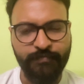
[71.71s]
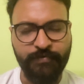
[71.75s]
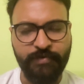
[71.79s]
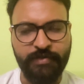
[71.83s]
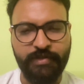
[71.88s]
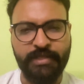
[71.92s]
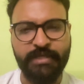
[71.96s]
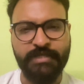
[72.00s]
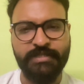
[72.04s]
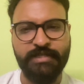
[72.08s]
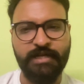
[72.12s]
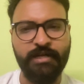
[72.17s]

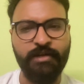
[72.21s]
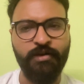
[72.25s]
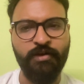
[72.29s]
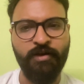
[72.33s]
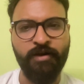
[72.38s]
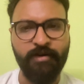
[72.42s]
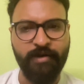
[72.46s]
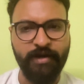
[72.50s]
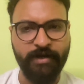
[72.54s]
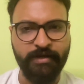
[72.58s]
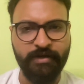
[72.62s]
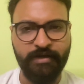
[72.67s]
things that are
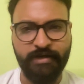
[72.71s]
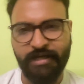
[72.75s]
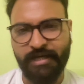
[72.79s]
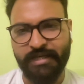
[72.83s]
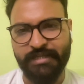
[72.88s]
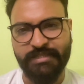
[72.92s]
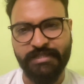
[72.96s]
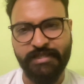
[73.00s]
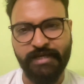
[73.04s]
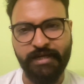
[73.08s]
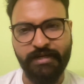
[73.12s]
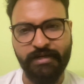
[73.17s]
not
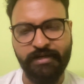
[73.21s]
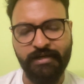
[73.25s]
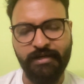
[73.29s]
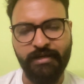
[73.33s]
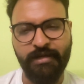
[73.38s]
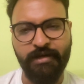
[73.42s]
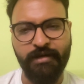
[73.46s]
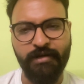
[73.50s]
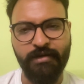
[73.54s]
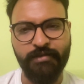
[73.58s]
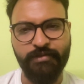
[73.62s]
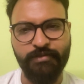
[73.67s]
recognized yet,
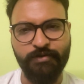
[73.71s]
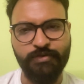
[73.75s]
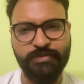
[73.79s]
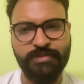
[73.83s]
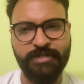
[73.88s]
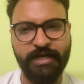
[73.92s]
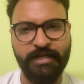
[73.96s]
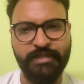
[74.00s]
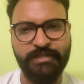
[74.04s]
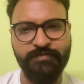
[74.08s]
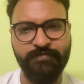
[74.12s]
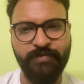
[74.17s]
uh, those
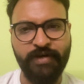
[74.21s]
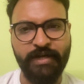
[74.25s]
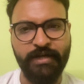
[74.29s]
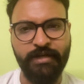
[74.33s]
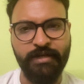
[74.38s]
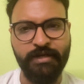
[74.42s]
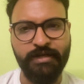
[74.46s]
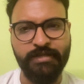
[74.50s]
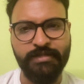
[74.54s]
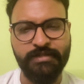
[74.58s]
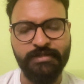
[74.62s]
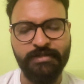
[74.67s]
kinds of
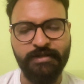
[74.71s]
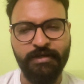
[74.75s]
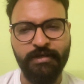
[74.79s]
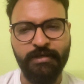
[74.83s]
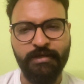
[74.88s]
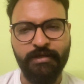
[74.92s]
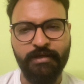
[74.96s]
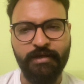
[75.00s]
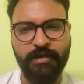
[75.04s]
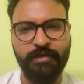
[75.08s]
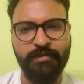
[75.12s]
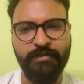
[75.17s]
ideas.
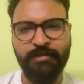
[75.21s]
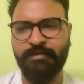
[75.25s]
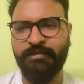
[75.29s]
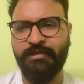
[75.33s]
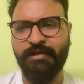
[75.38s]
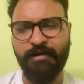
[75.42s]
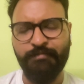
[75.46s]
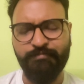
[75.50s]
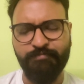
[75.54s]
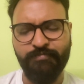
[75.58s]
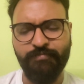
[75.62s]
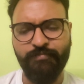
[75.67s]
Uh, there
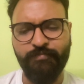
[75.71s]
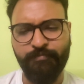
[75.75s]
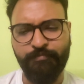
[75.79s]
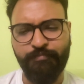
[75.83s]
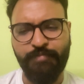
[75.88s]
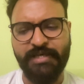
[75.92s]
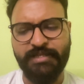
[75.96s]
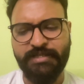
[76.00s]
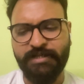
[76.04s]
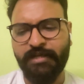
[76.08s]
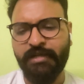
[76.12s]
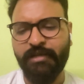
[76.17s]
are
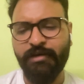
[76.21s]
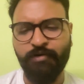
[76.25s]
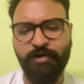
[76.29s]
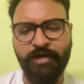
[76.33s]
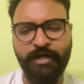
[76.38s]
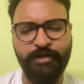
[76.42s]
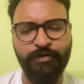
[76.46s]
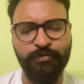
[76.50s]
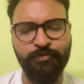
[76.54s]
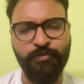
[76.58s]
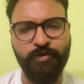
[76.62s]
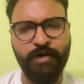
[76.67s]
basically
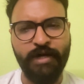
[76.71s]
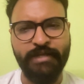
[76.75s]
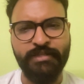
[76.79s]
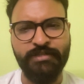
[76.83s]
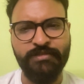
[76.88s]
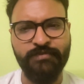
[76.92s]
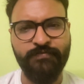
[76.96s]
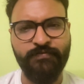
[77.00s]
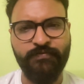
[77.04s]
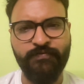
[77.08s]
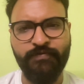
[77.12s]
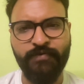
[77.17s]
only two kinds
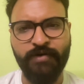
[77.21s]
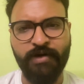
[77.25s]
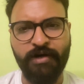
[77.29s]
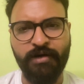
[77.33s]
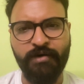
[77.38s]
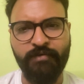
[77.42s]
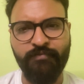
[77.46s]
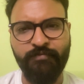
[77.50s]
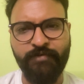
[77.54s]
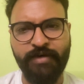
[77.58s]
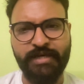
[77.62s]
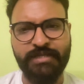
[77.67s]
of uh,
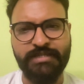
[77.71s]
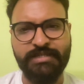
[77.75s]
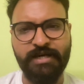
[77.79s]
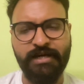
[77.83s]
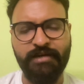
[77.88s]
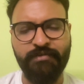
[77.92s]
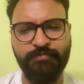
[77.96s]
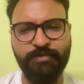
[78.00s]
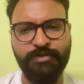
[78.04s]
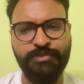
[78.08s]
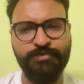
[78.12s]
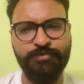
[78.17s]
ways yeah,
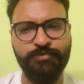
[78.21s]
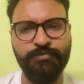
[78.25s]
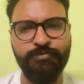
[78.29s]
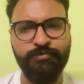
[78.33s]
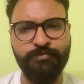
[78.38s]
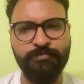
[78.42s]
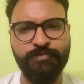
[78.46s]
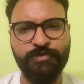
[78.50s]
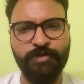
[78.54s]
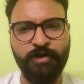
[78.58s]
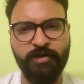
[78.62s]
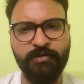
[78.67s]
in which
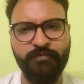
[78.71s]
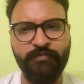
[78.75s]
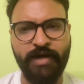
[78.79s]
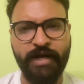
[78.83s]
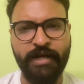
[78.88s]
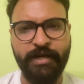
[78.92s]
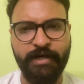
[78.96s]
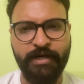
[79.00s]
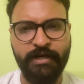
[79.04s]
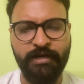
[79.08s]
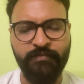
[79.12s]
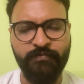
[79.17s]
you sort of
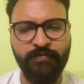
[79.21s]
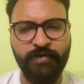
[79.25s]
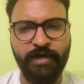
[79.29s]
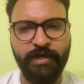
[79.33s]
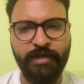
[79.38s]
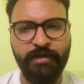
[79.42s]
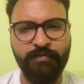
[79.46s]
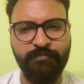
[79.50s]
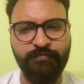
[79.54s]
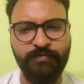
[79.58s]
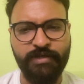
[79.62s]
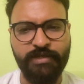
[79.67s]
identify
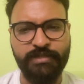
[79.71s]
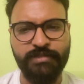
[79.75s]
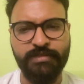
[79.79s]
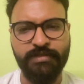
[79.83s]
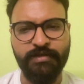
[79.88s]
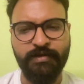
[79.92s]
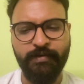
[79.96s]
NFTs